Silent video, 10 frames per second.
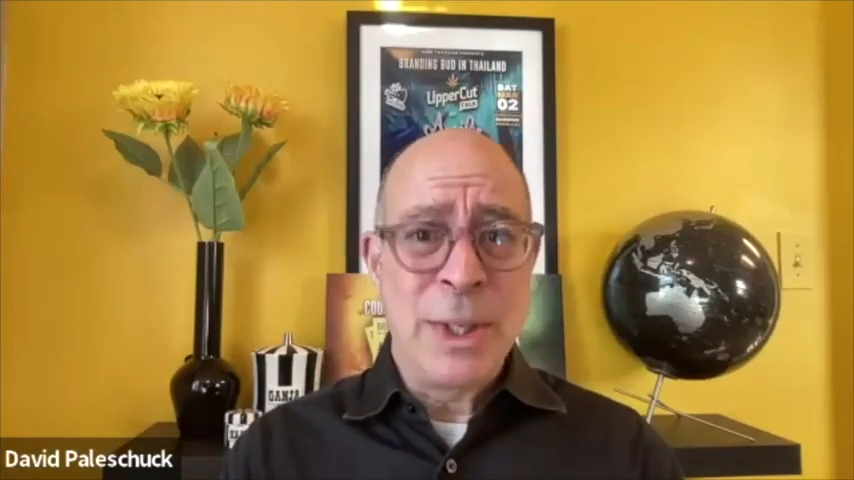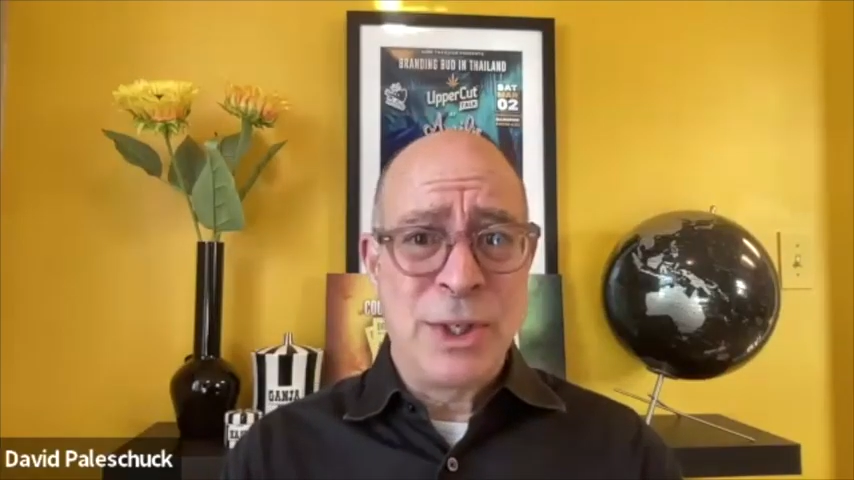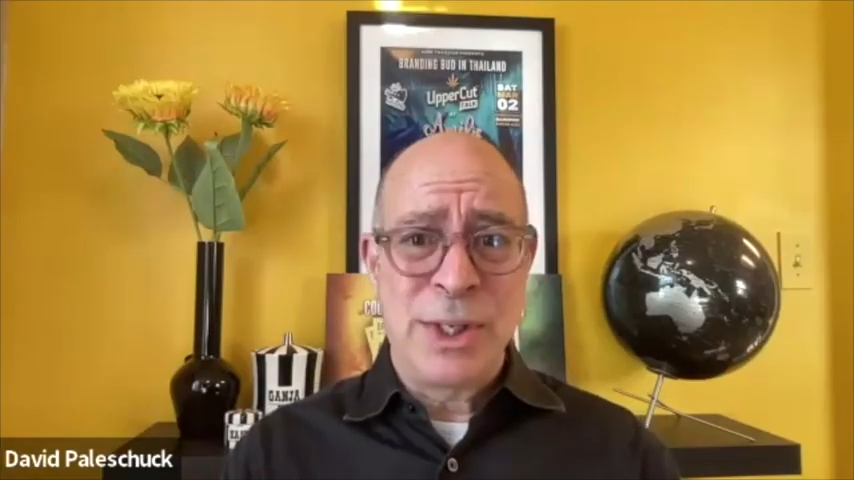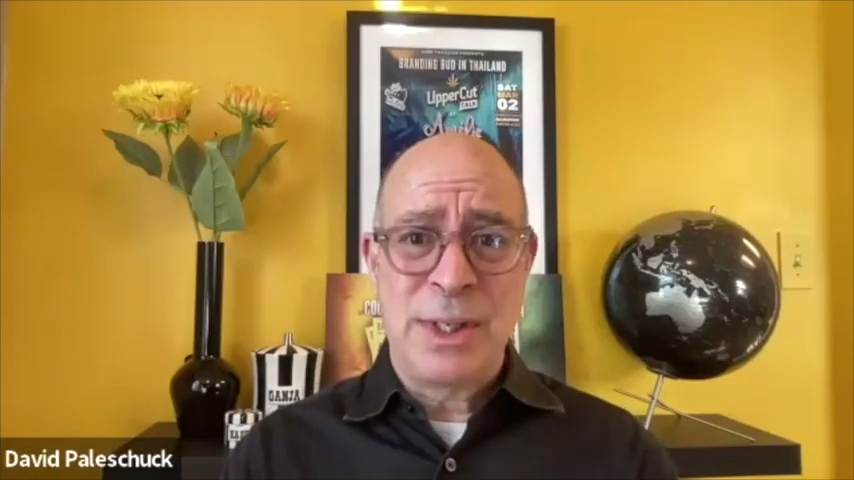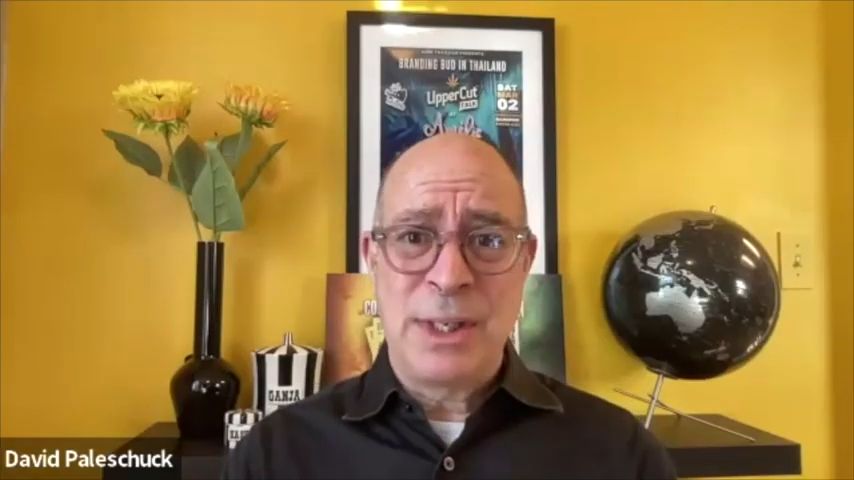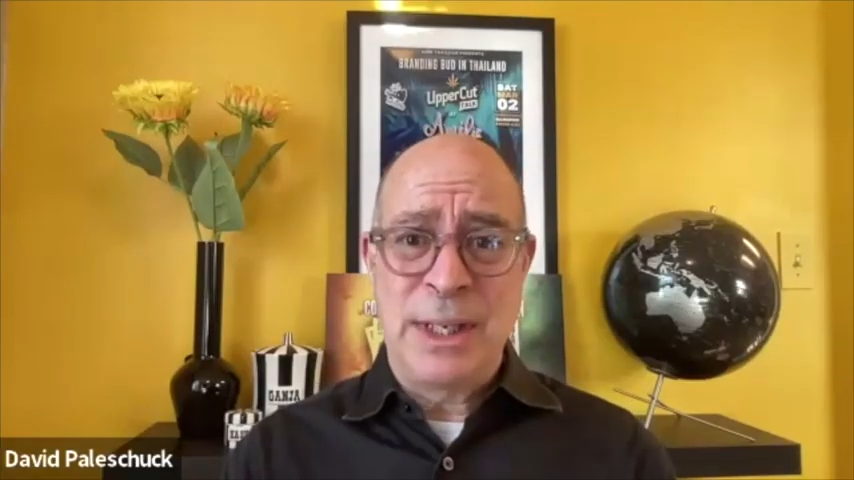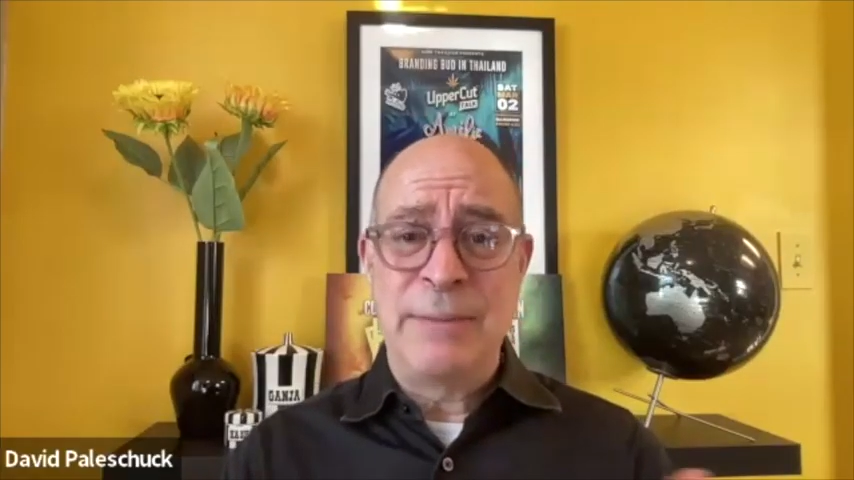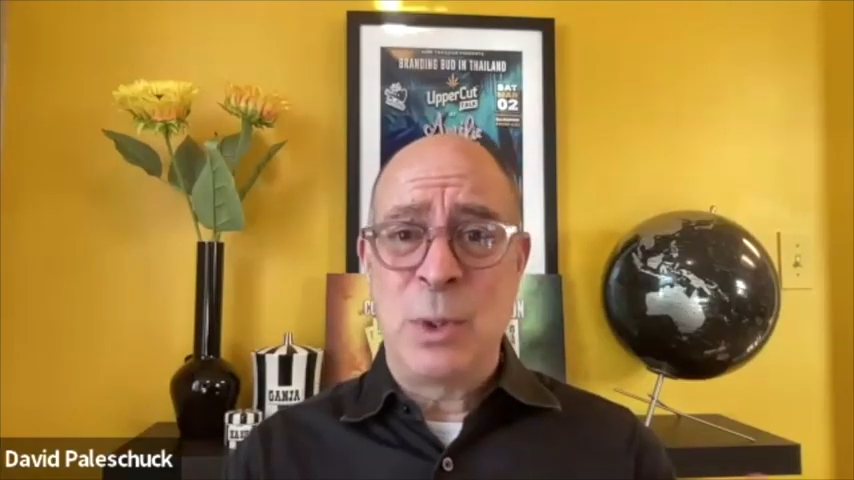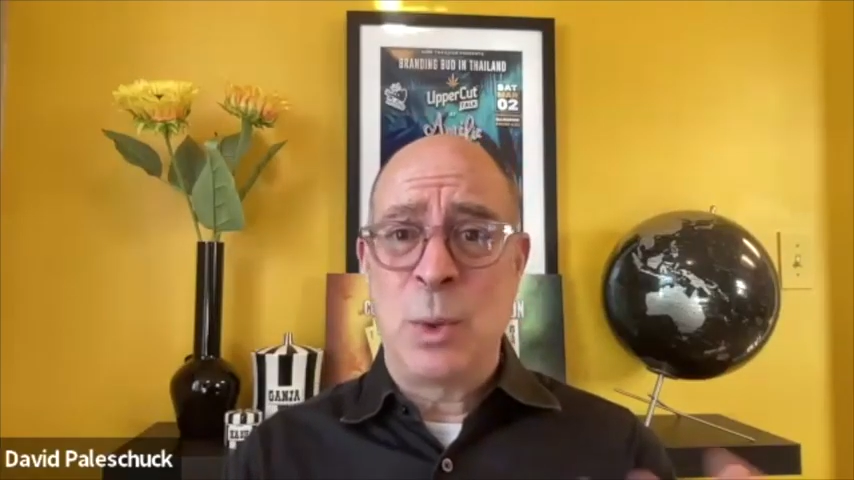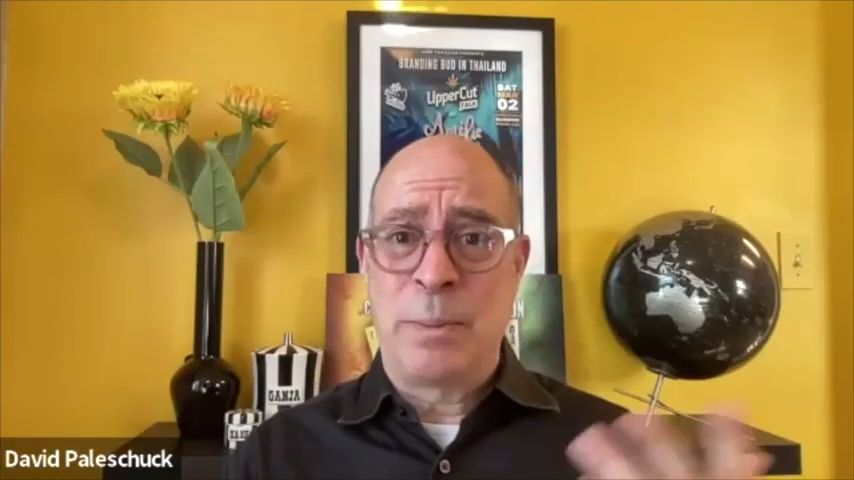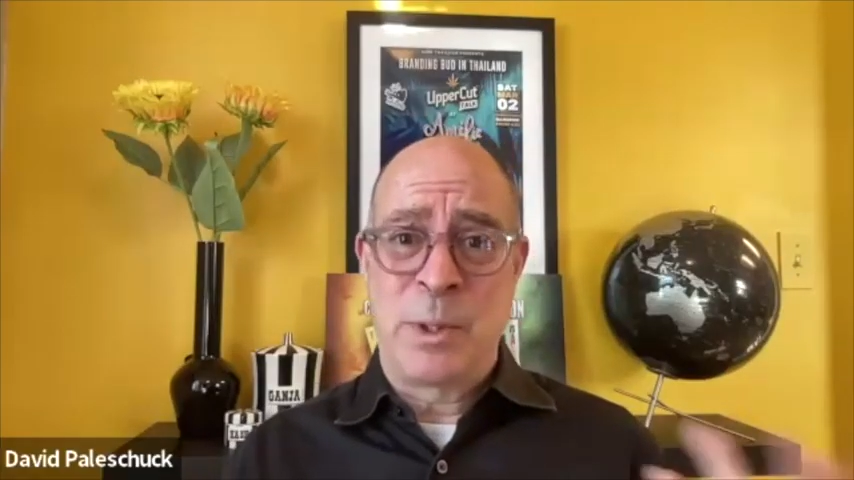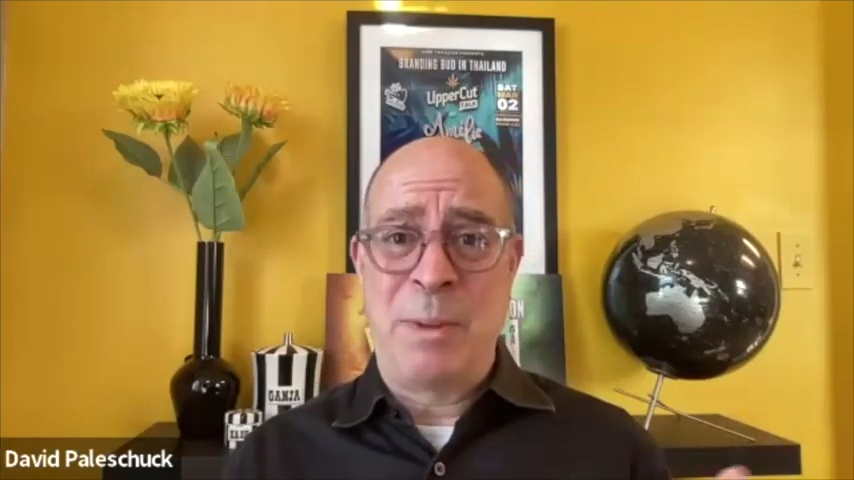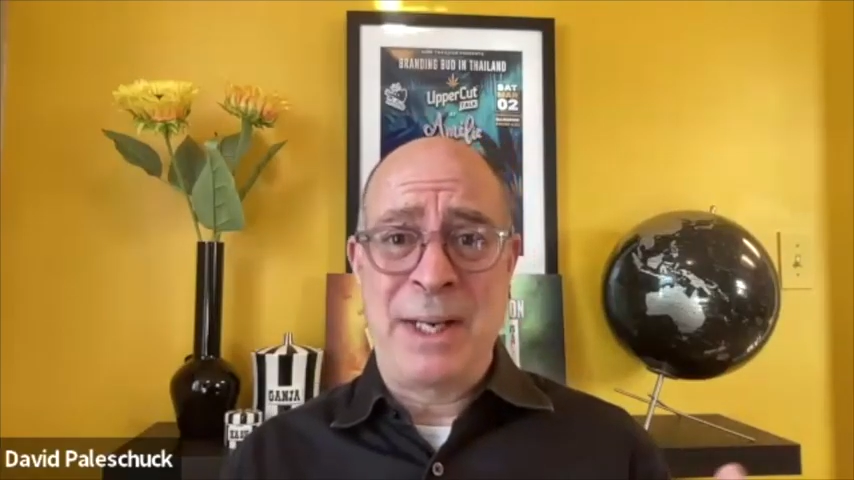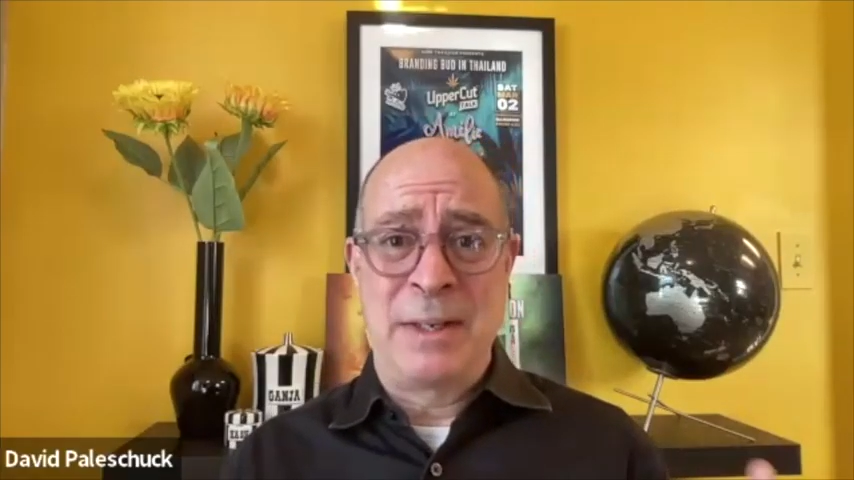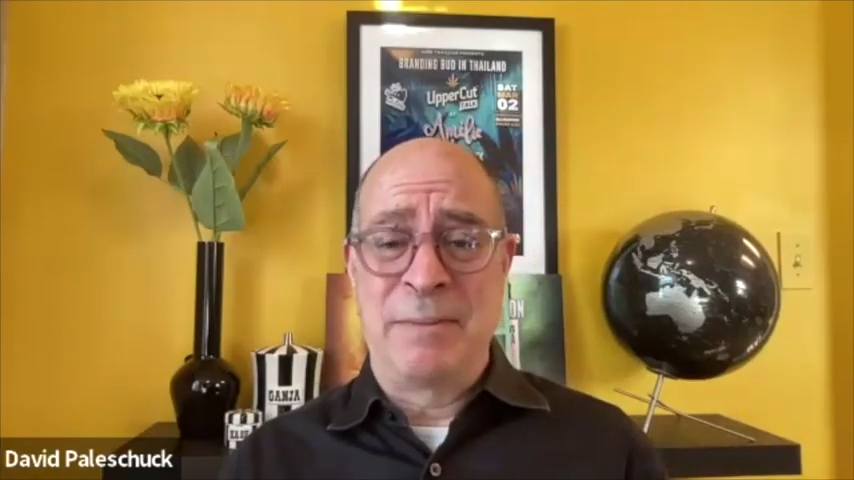So it just gives you a
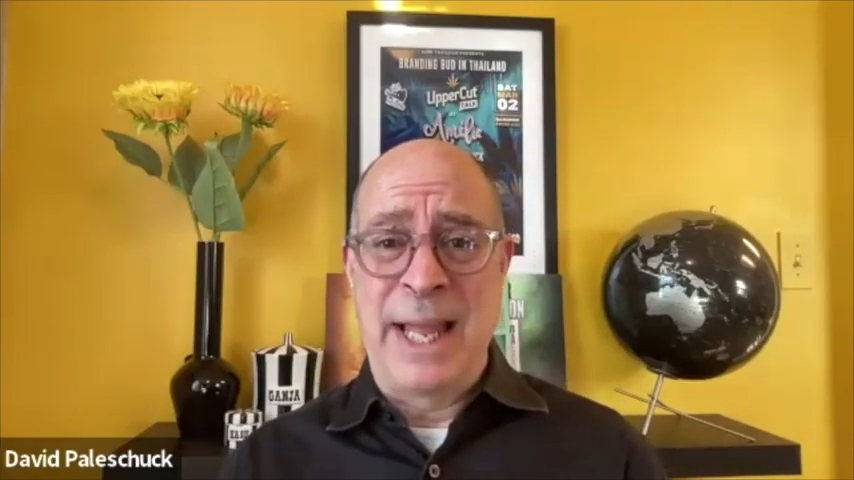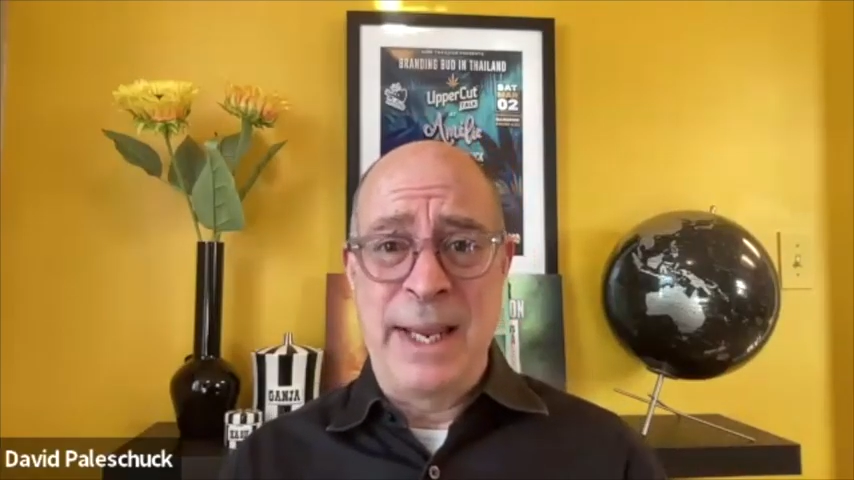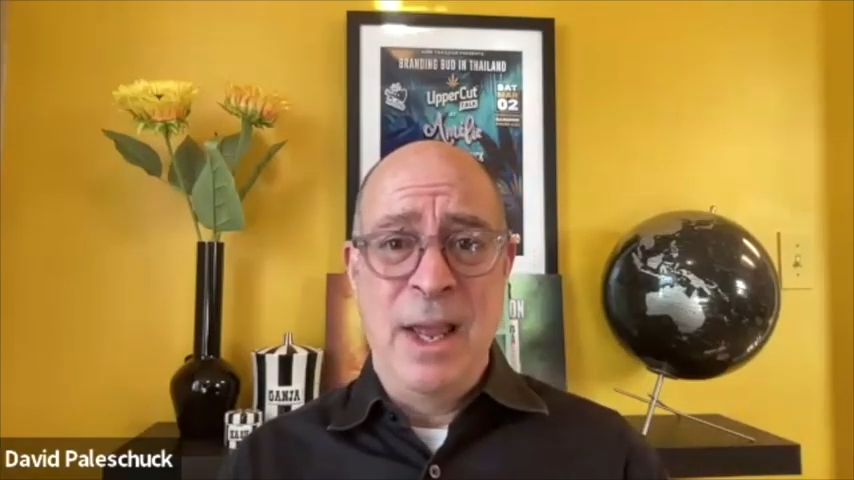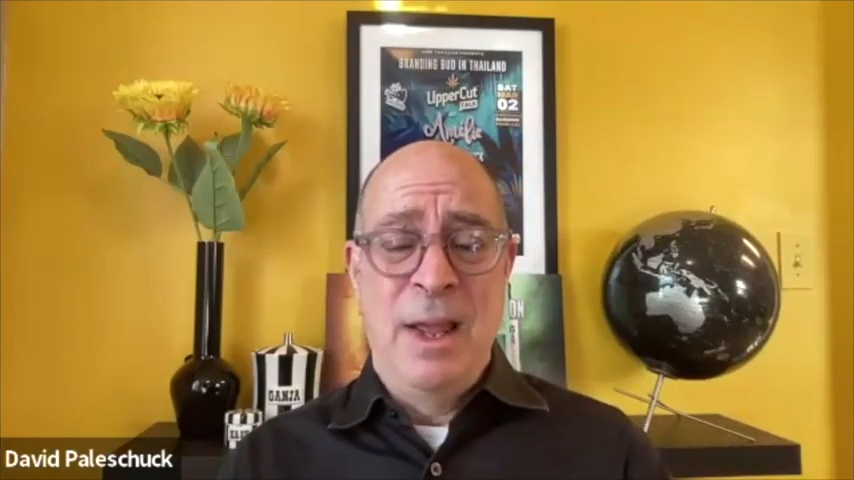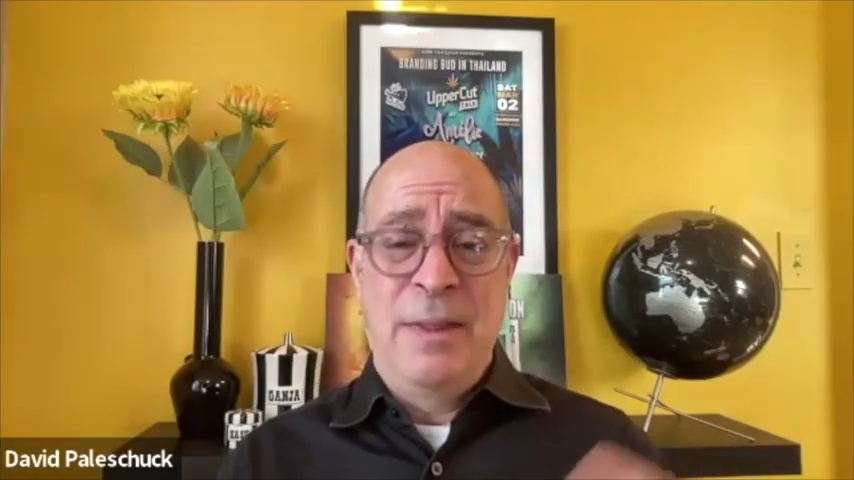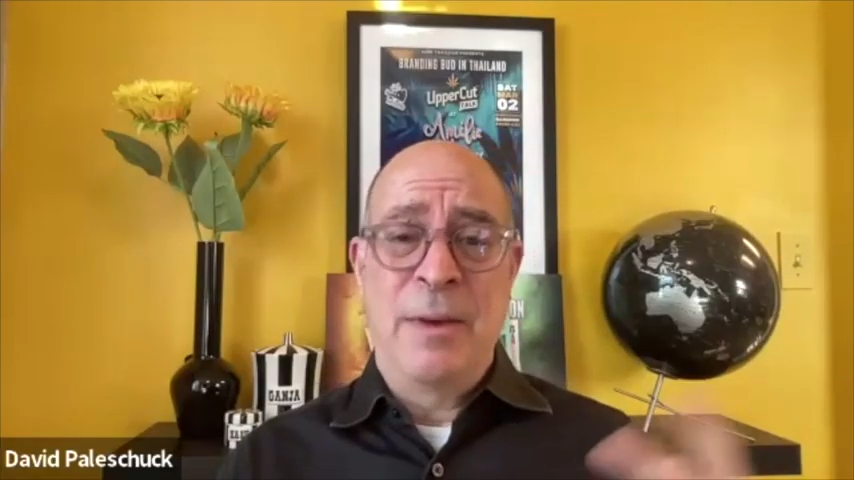perspective like